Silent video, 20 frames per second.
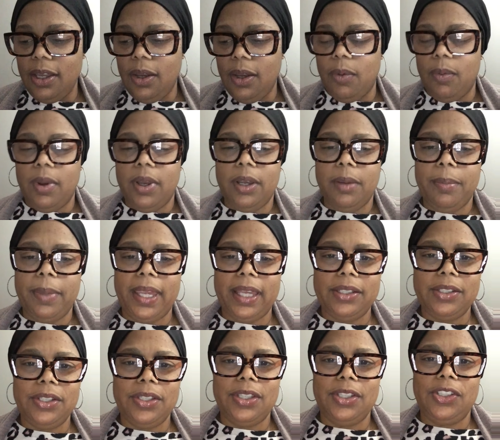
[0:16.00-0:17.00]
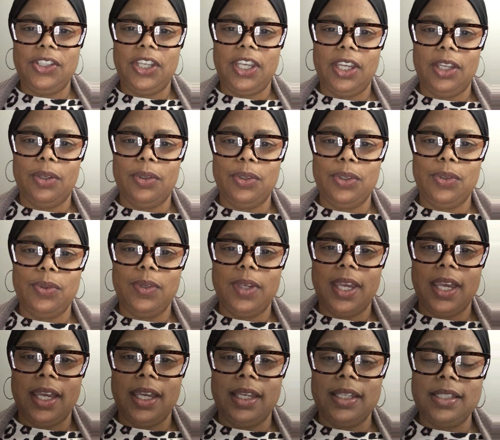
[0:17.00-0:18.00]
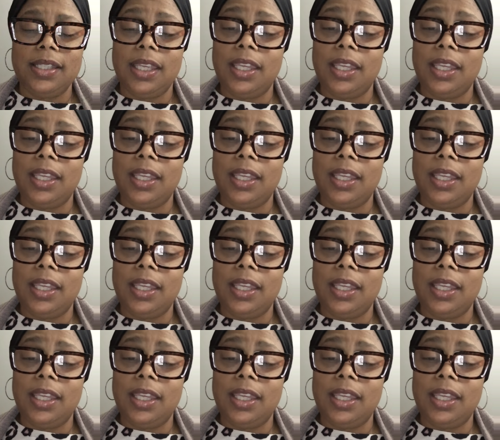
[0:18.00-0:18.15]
Welcome back to the channel, you guys.